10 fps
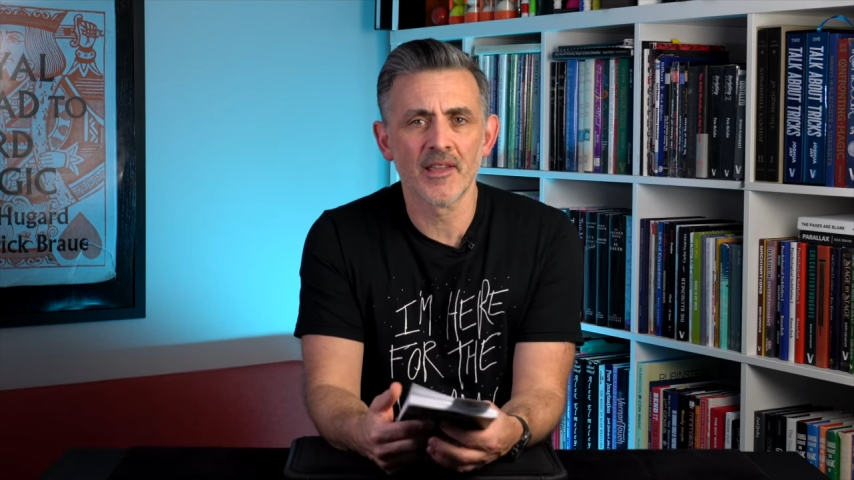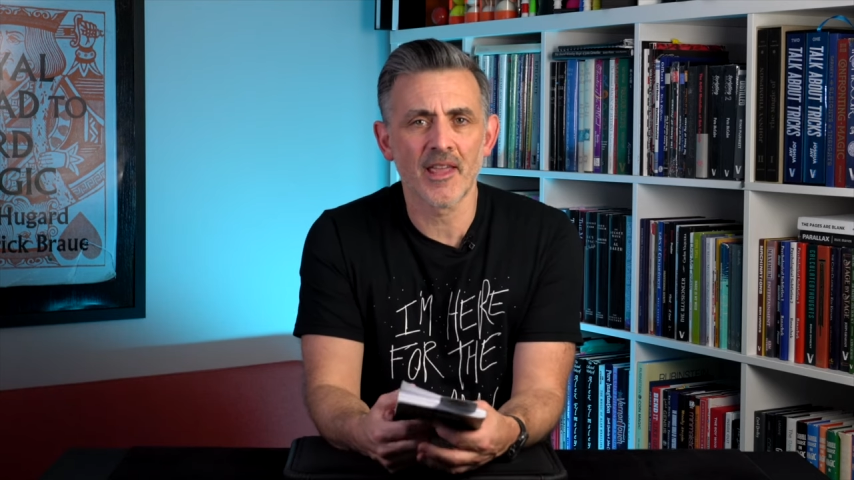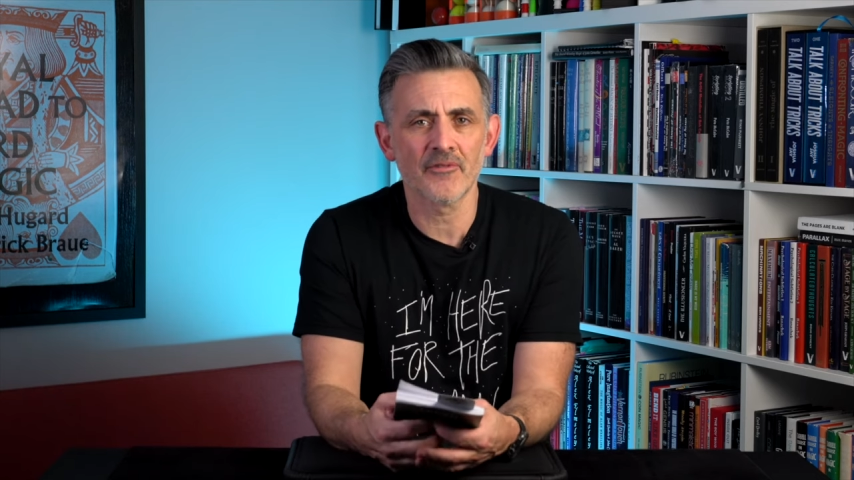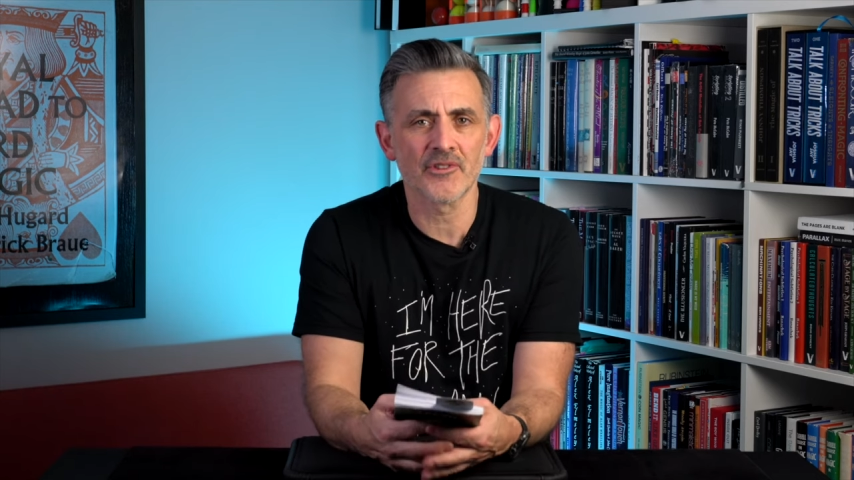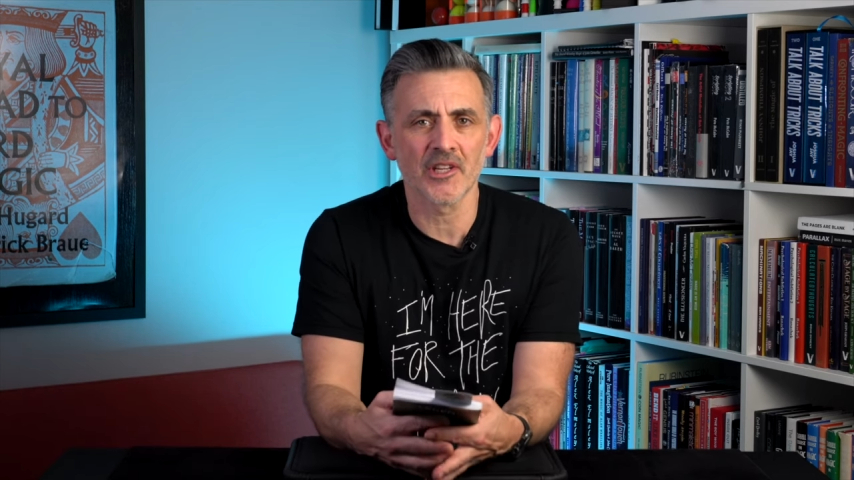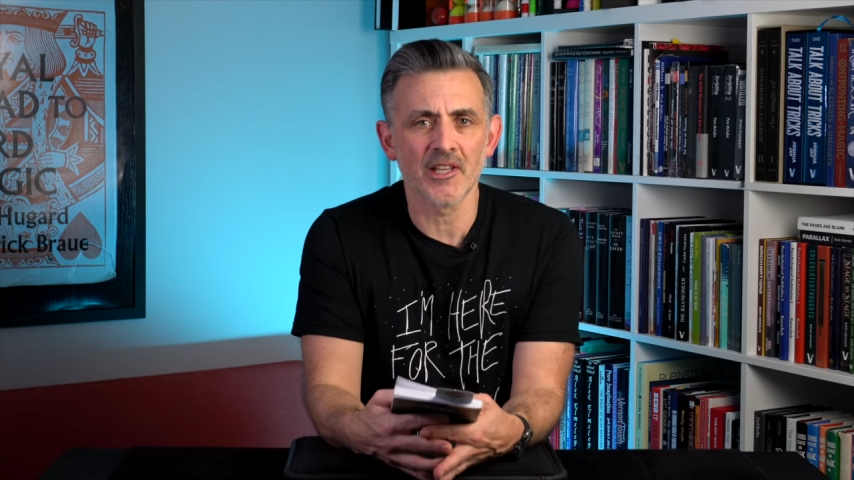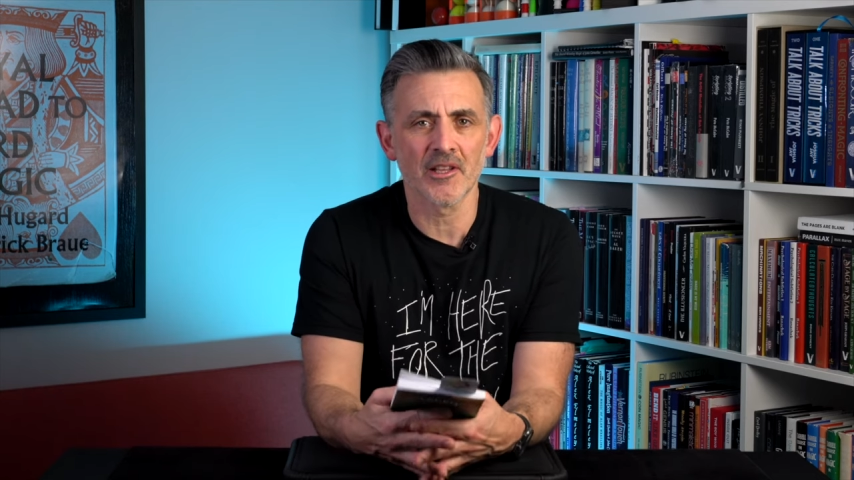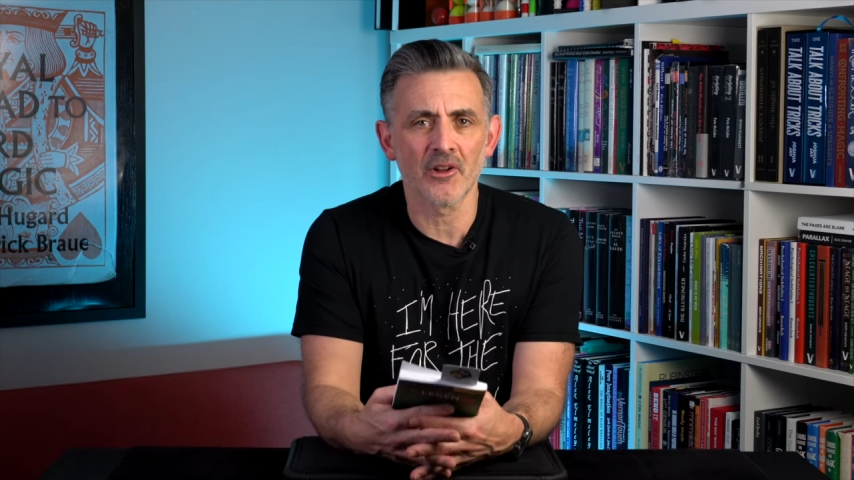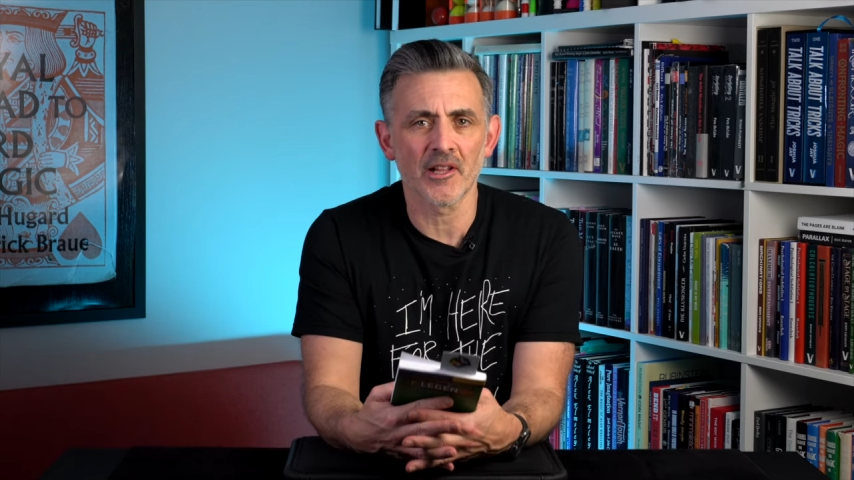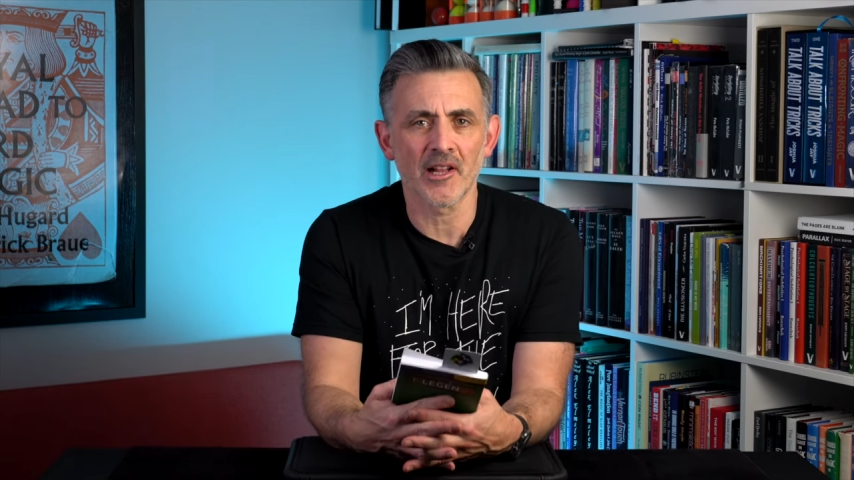
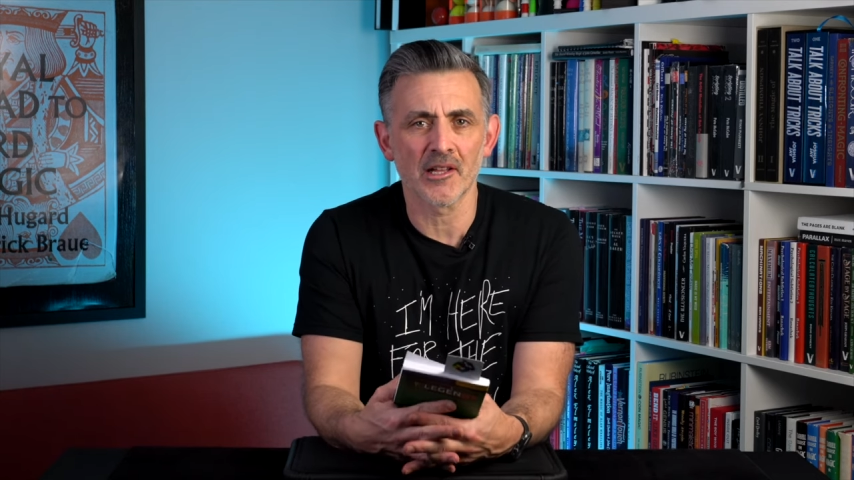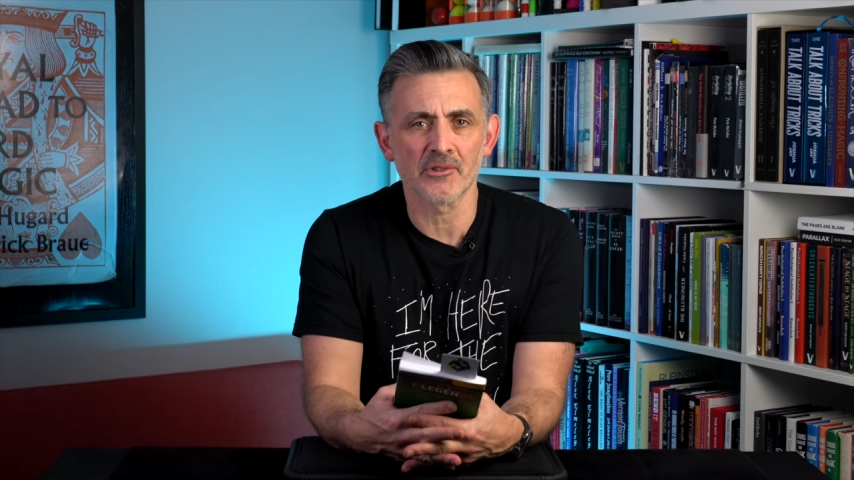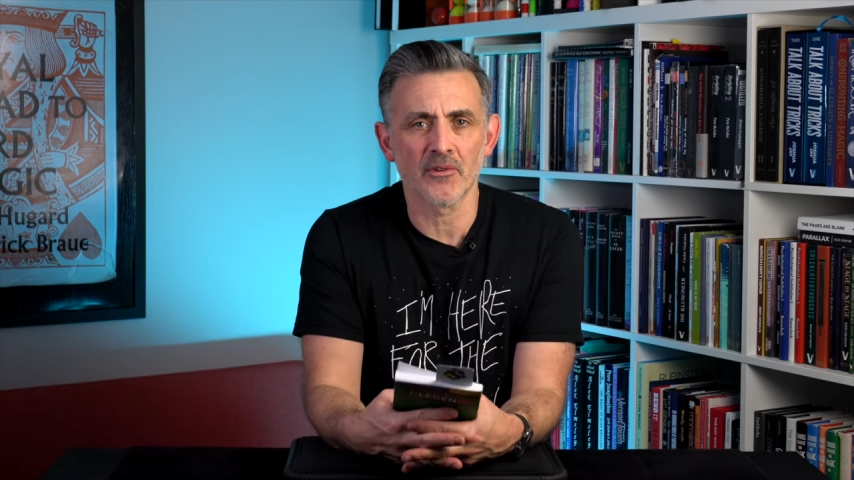KevG, Colin Clough's